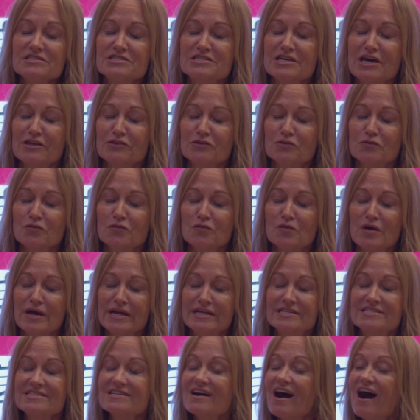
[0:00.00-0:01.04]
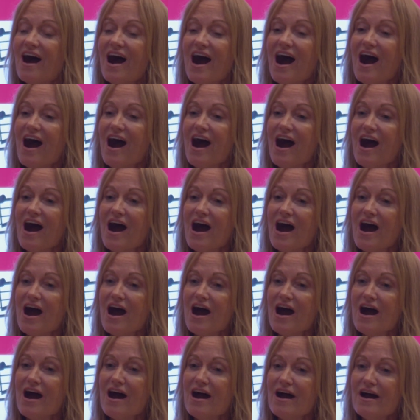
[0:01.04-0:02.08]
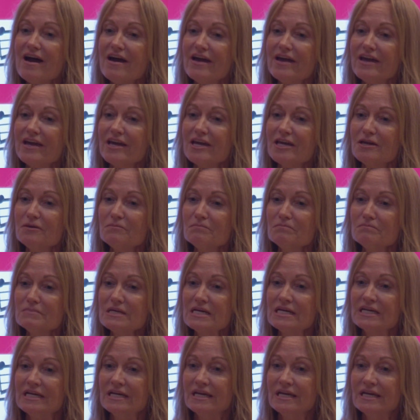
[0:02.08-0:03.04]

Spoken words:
at the right time.